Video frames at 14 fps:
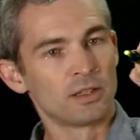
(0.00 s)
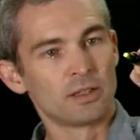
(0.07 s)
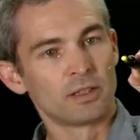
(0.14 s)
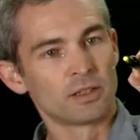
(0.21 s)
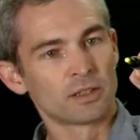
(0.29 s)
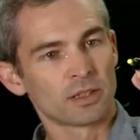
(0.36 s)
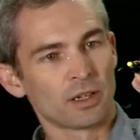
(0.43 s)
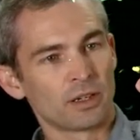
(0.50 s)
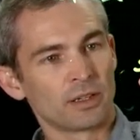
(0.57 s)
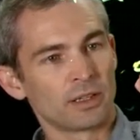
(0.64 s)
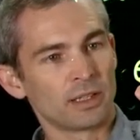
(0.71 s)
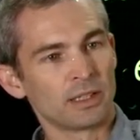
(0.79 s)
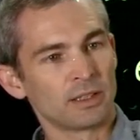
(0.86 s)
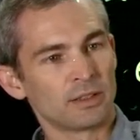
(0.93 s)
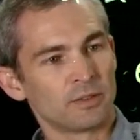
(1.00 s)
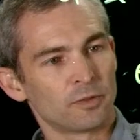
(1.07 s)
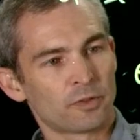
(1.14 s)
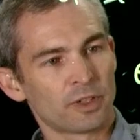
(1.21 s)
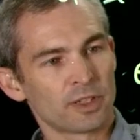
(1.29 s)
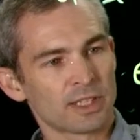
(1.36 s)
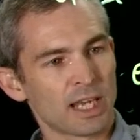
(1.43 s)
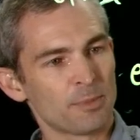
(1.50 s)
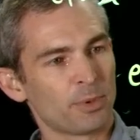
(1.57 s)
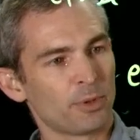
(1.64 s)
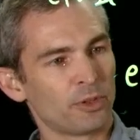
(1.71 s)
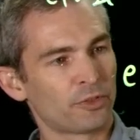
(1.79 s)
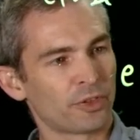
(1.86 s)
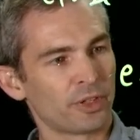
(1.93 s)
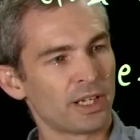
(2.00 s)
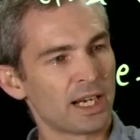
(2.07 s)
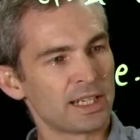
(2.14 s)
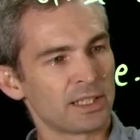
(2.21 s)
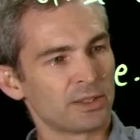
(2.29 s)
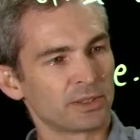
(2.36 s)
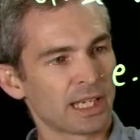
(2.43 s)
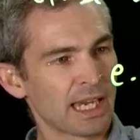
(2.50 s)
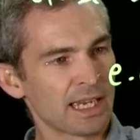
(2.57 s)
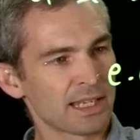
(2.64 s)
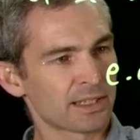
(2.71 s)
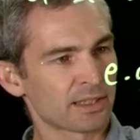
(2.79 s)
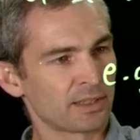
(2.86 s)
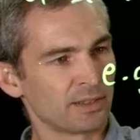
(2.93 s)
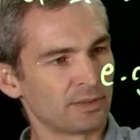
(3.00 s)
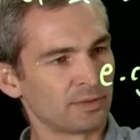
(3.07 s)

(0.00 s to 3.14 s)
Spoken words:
So for example, for an ideal gas,